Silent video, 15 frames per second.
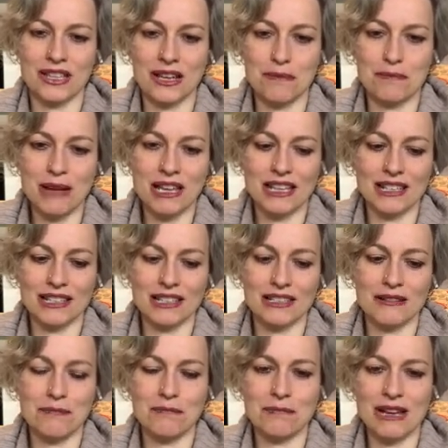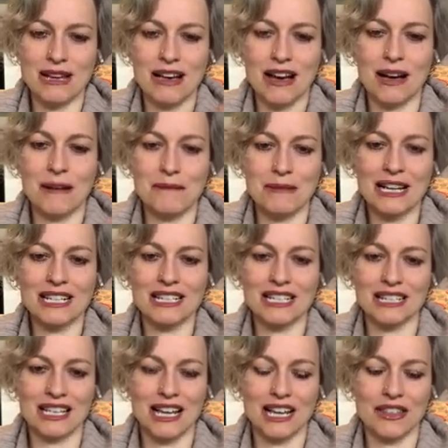
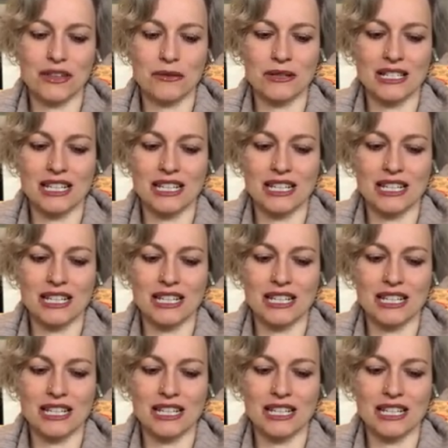amygdala, there was a